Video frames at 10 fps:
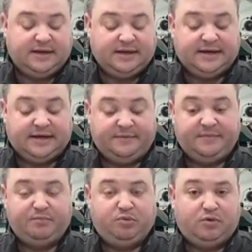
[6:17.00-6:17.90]

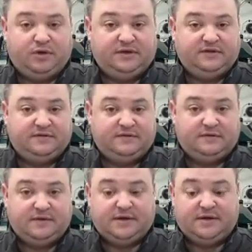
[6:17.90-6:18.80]
employees
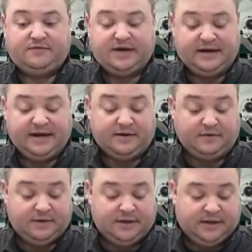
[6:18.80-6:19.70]
right now.